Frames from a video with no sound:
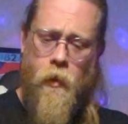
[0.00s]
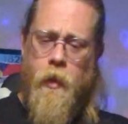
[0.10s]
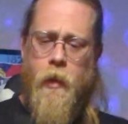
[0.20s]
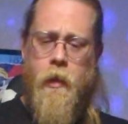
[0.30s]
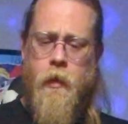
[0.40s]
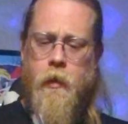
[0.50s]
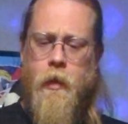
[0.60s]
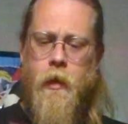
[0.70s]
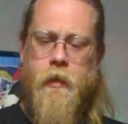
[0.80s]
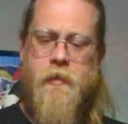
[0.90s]
And
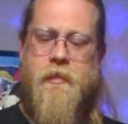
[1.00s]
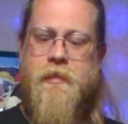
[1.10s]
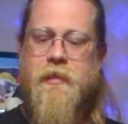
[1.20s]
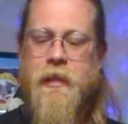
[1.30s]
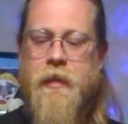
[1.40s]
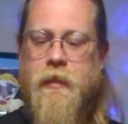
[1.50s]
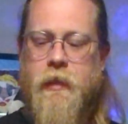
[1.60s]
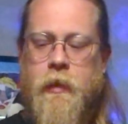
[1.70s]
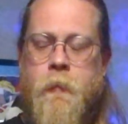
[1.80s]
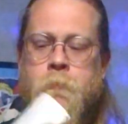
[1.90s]
it's
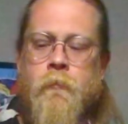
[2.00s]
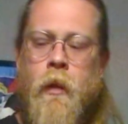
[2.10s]
slightly